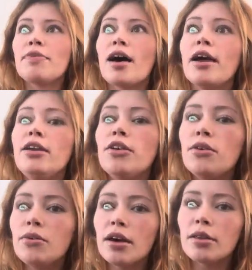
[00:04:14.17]
I
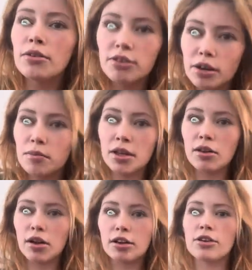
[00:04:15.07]
knew that there was gonna be a
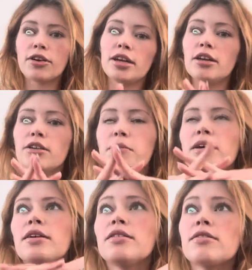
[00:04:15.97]
lot of drainage
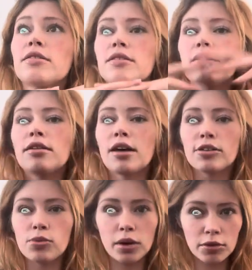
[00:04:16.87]
because
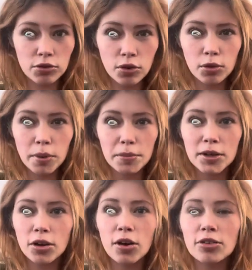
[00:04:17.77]
that's what I was told by my
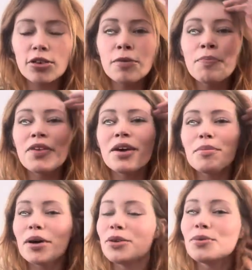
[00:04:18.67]
doctor,
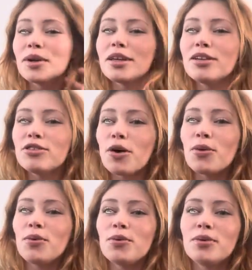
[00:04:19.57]
but you really
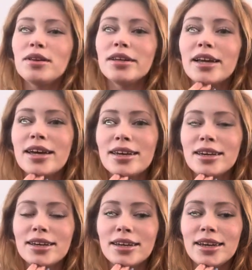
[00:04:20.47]
don't
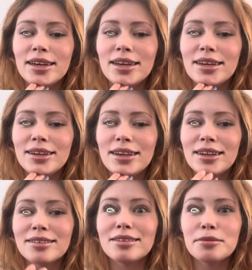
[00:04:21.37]
like
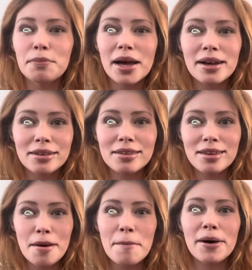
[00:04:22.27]
expect
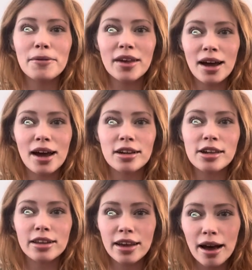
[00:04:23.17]
the amount that
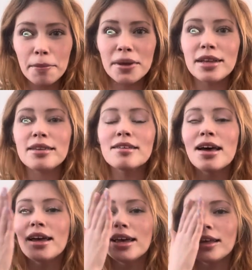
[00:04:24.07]
actually happens.
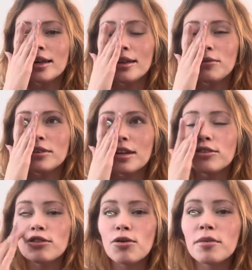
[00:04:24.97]
It was like
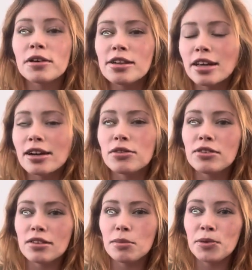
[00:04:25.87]
so much that I was
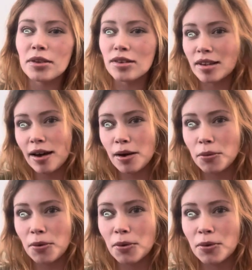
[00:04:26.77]
sleeping with a
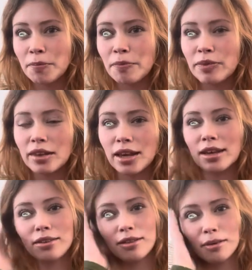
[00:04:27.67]
towel
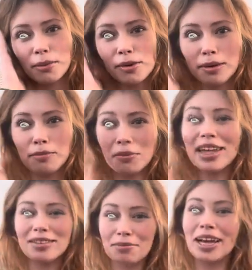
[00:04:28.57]
like to
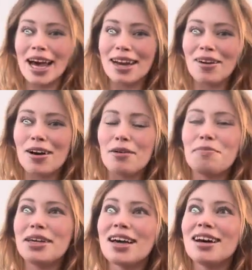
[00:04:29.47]
place my head on
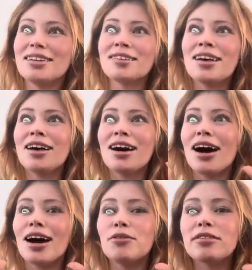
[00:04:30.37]
because
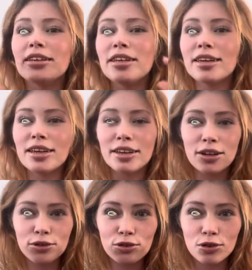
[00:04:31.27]
I was leaking
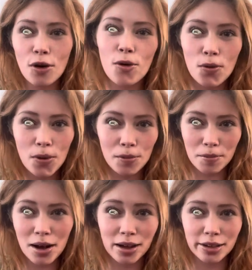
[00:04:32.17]
so
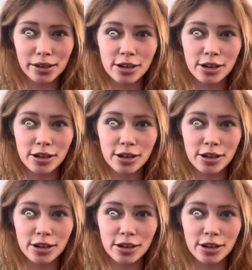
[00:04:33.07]
much.